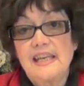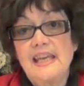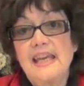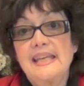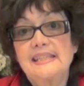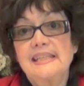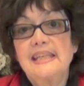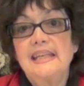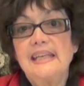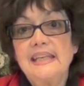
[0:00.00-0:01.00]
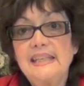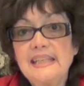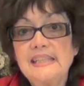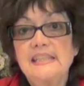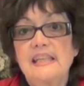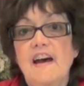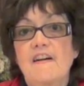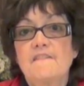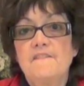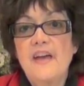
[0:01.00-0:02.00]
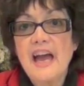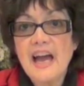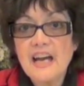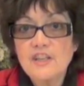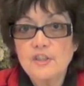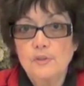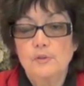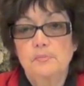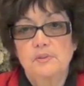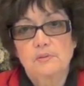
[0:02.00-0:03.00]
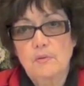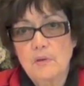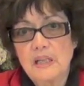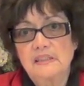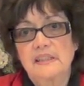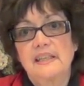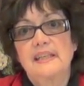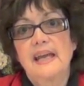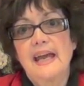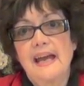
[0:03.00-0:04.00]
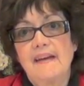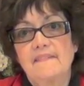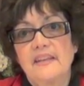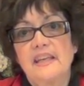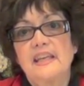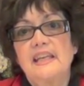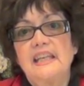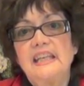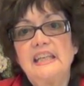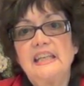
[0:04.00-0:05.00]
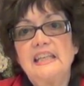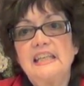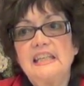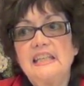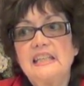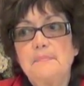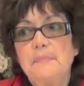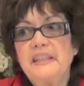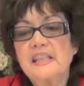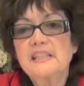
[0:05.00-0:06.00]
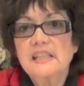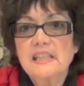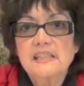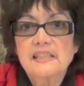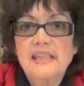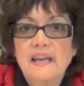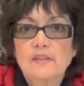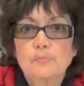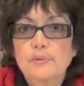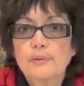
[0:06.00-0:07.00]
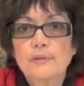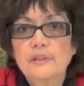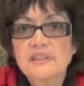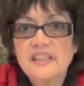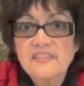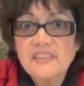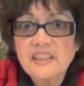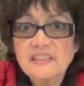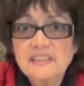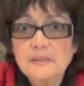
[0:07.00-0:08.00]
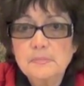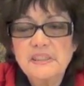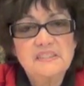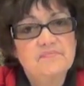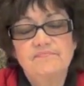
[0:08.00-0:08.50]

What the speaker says: And it is a valuable quality to have. Because it cuts down on productivity a little bit,